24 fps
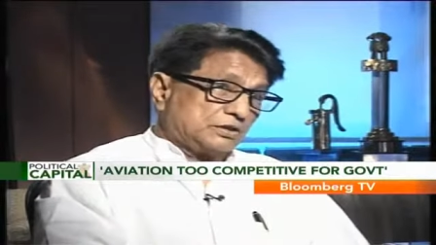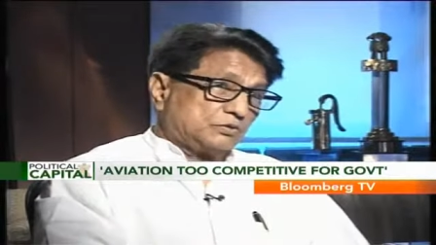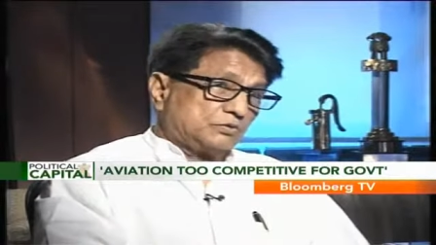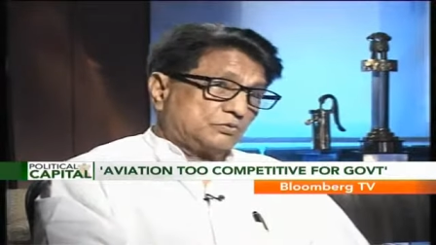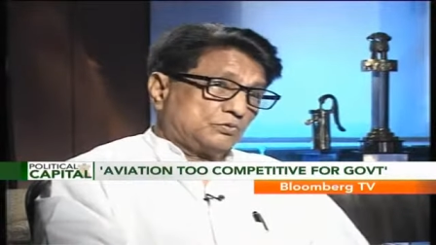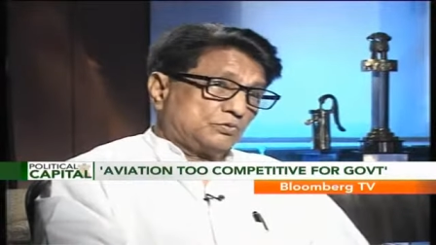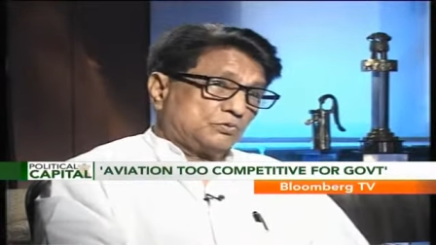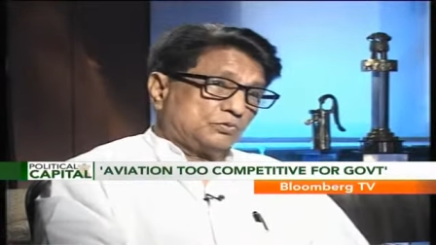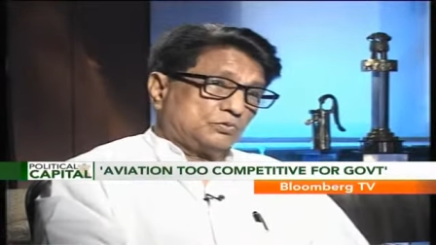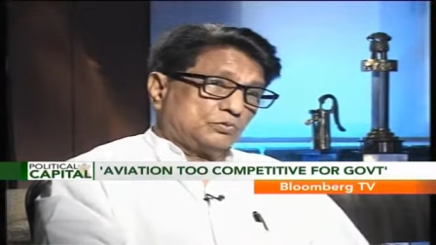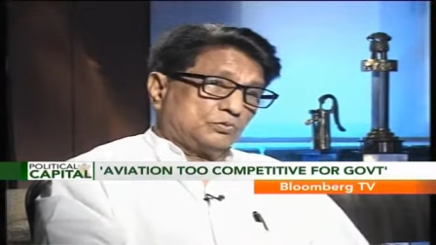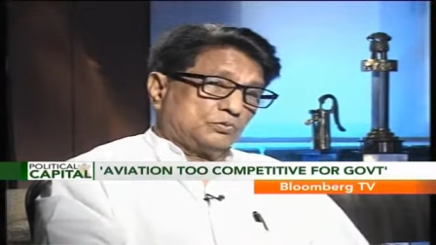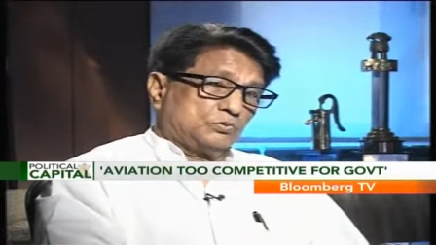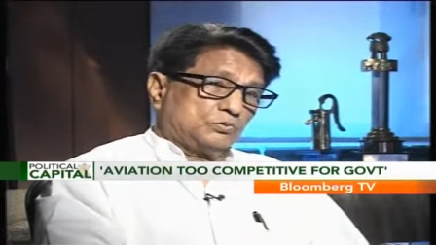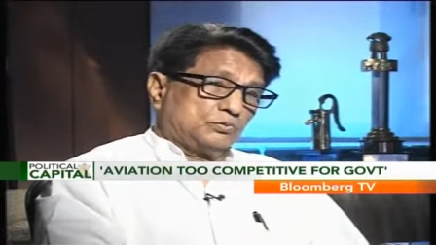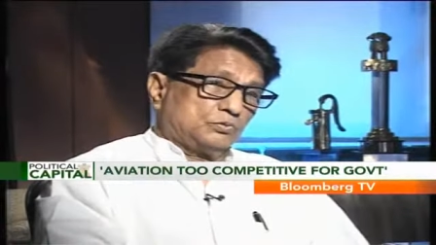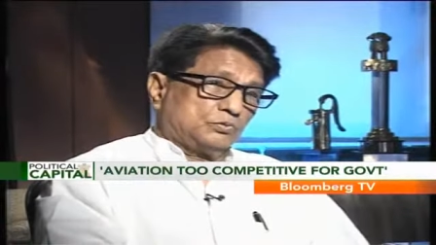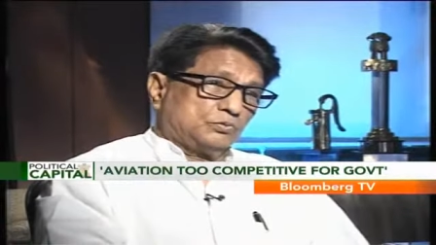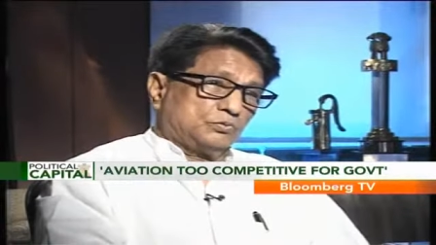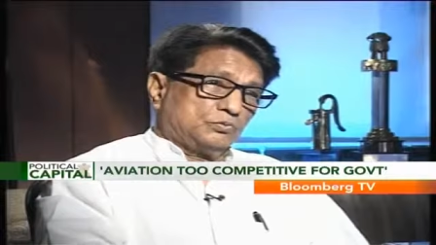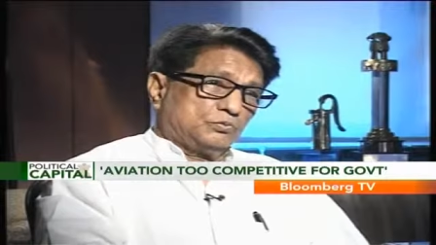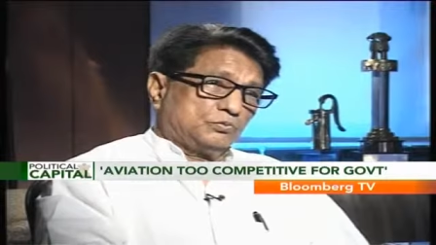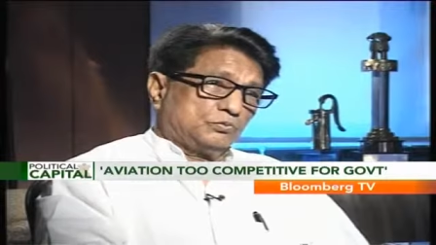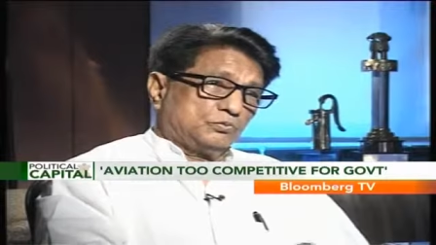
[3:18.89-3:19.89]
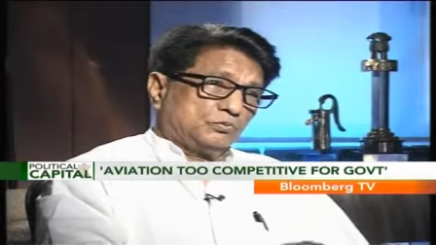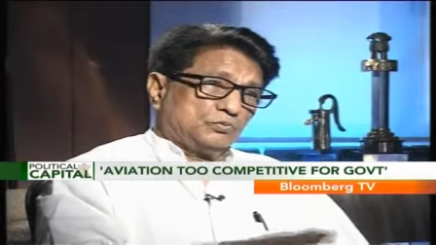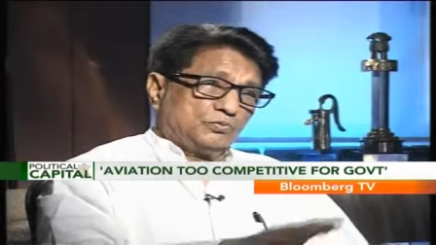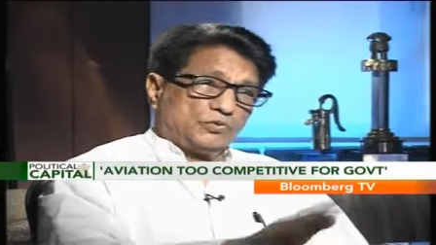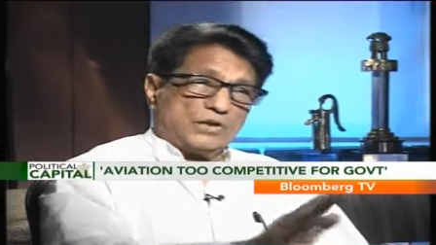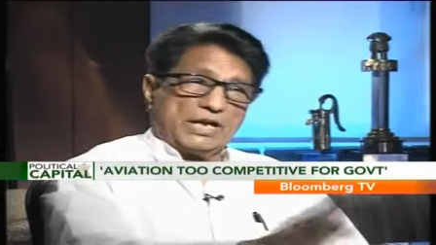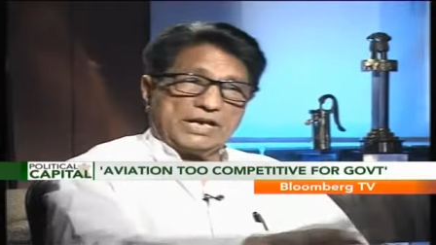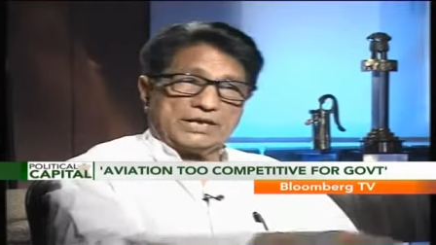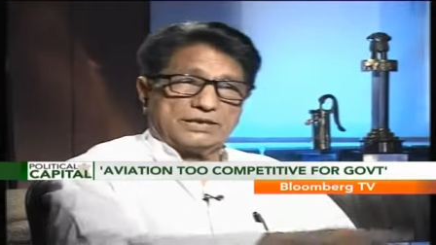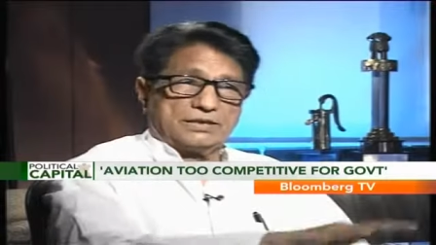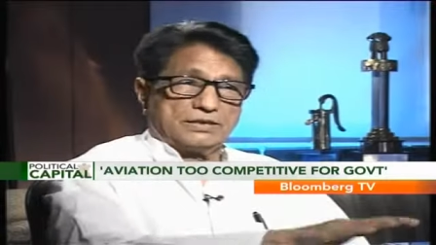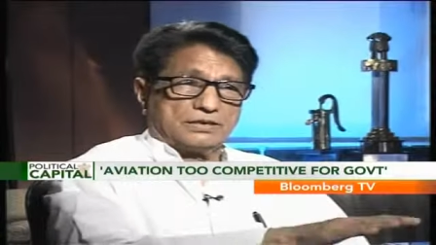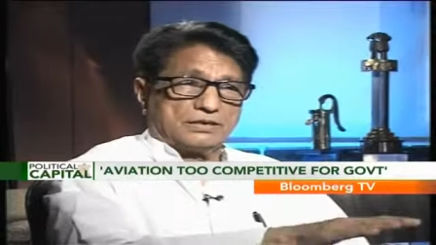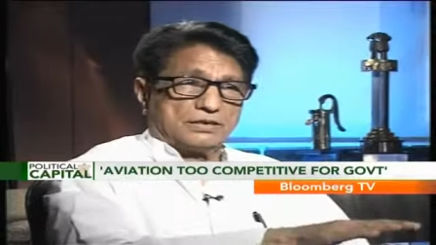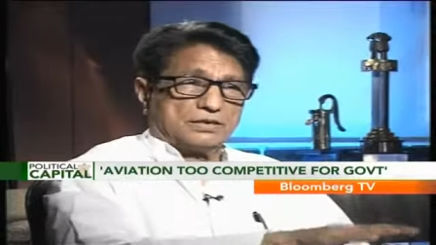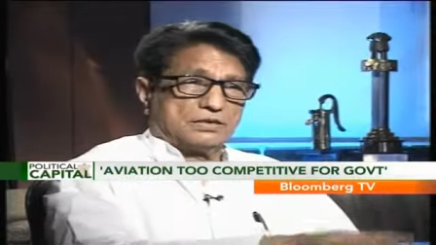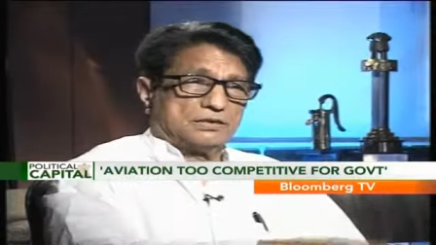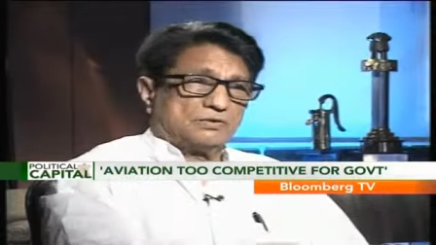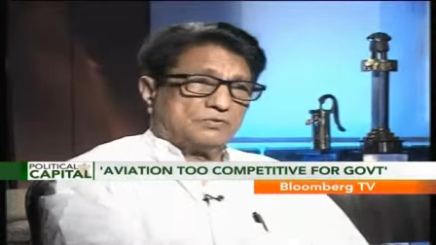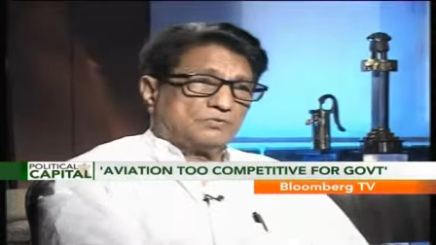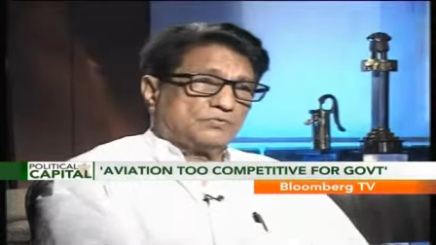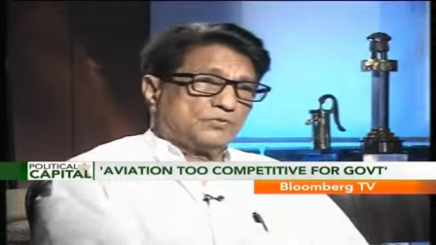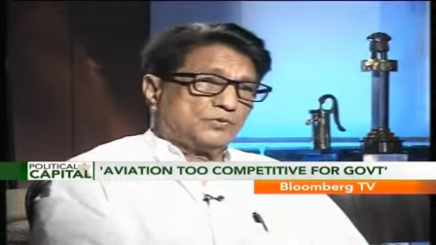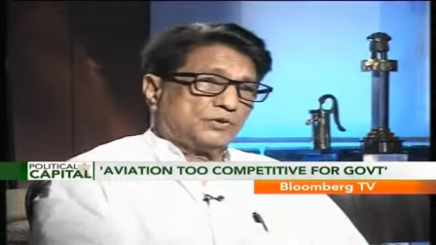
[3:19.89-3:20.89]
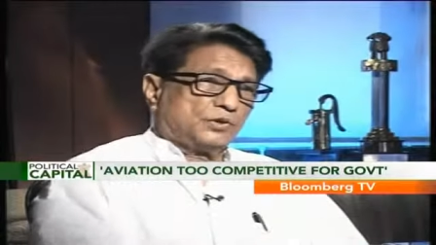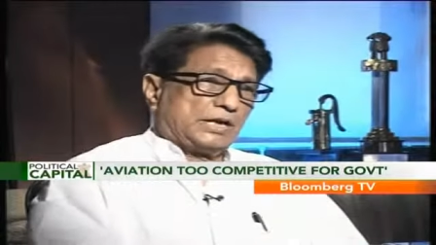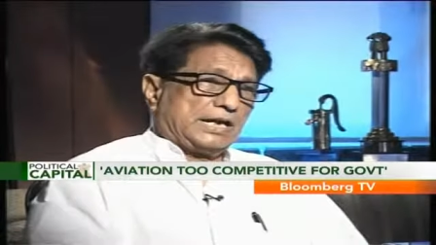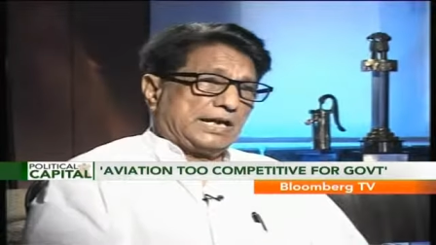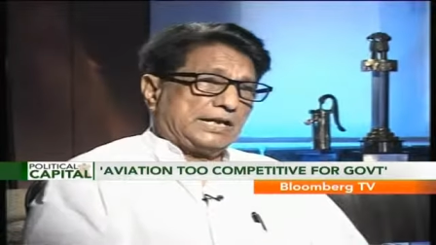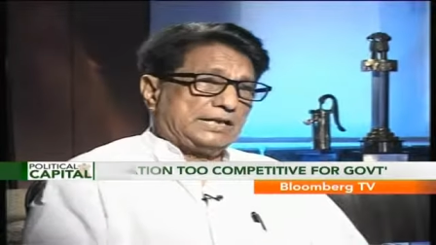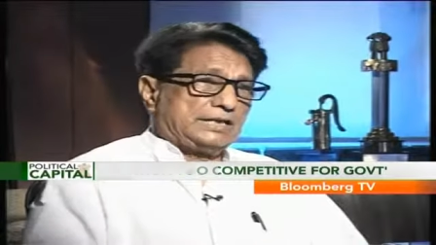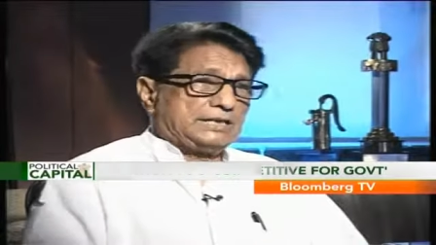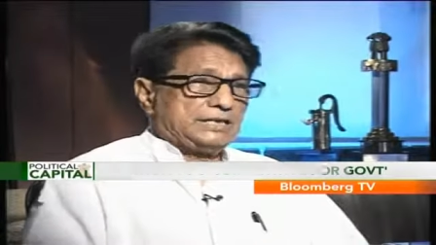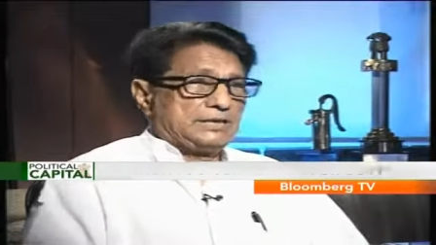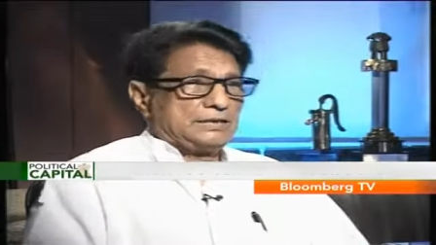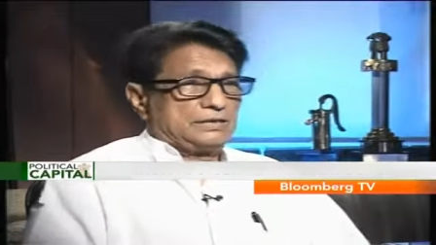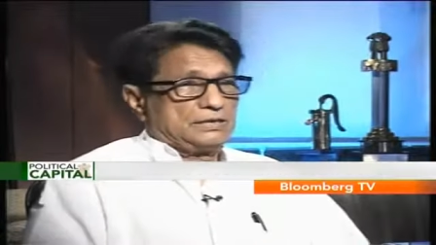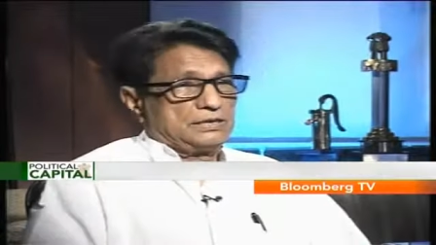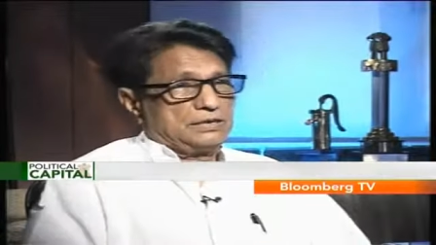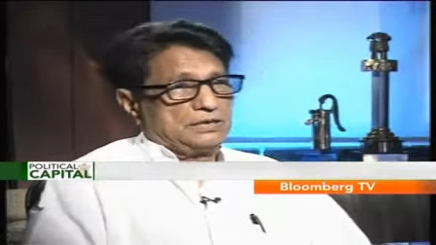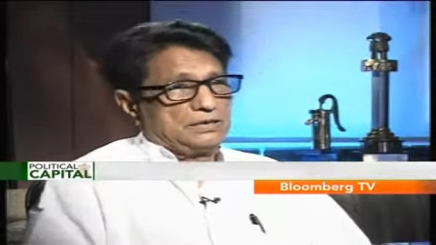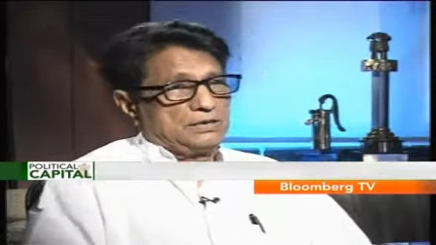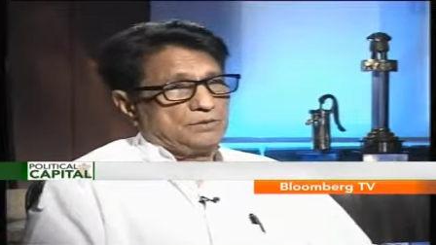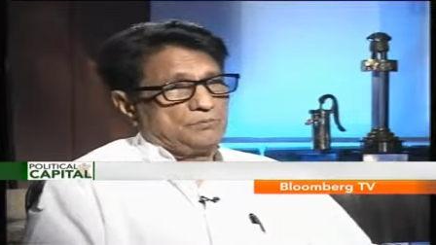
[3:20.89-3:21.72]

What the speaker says: to wait for any